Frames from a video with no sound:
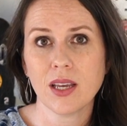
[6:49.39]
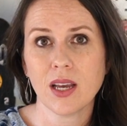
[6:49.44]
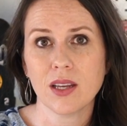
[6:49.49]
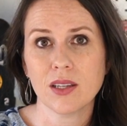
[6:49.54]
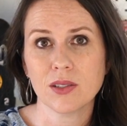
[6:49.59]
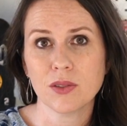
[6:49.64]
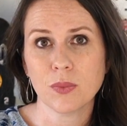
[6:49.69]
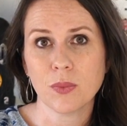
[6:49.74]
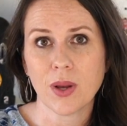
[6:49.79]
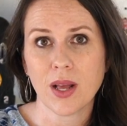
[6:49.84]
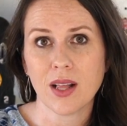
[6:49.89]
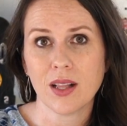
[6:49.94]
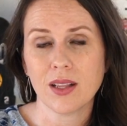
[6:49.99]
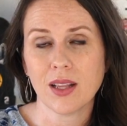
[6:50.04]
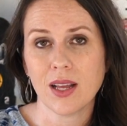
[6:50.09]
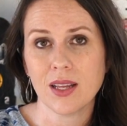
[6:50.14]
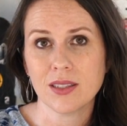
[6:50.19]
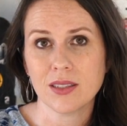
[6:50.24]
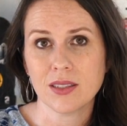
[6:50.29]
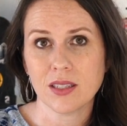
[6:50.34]
as well
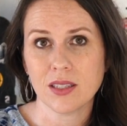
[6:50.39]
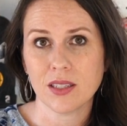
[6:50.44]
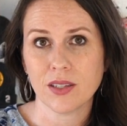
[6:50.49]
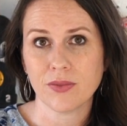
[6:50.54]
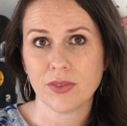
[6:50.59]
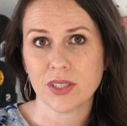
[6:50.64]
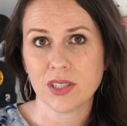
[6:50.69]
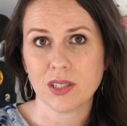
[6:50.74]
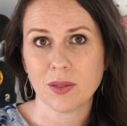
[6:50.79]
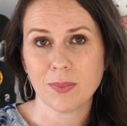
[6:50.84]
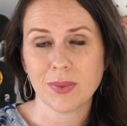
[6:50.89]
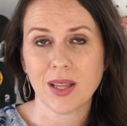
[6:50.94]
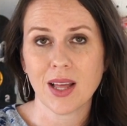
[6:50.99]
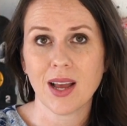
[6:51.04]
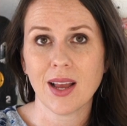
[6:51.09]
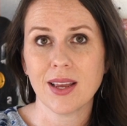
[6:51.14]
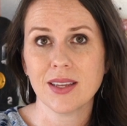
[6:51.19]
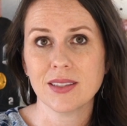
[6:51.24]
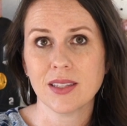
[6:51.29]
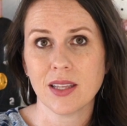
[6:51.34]
as the different
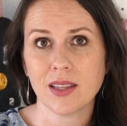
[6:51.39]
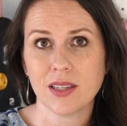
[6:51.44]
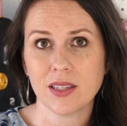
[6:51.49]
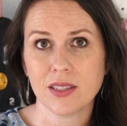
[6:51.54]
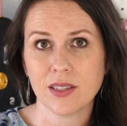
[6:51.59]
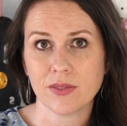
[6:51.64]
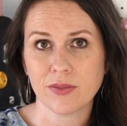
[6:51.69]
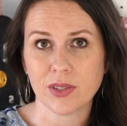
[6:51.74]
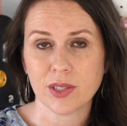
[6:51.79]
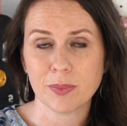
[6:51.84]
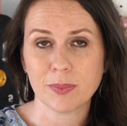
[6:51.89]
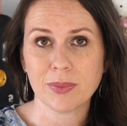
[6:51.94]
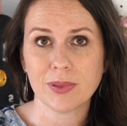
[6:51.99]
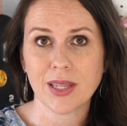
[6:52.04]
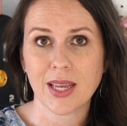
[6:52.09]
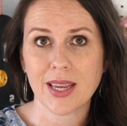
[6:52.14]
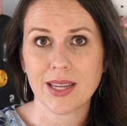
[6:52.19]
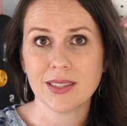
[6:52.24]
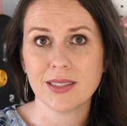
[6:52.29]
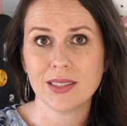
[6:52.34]
supplies and the different
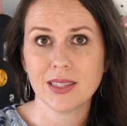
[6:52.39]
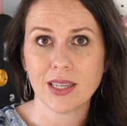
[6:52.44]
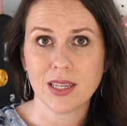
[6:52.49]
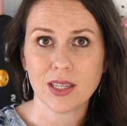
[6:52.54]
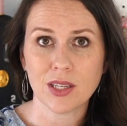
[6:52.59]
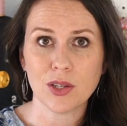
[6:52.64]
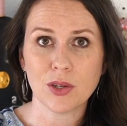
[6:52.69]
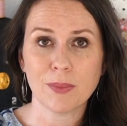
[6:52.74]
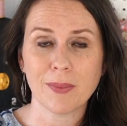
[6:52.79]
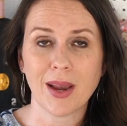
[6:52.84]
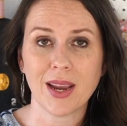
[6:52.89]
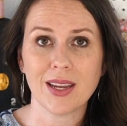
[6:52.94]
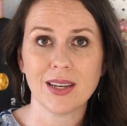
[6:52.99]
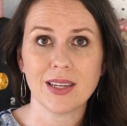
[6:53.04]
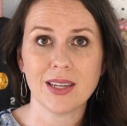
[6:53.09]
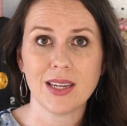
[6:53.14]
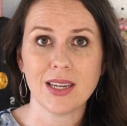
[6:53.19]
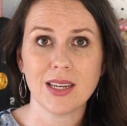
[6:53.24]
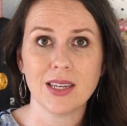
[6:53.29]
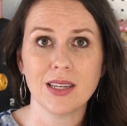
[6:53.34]
blades that you might
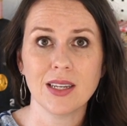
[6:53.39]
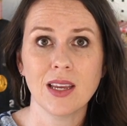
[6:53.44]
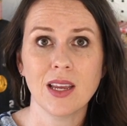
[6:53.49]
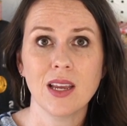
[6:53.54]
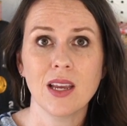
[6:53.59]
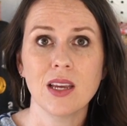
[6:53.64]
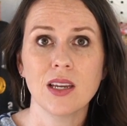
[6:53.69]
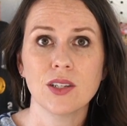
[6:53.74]
need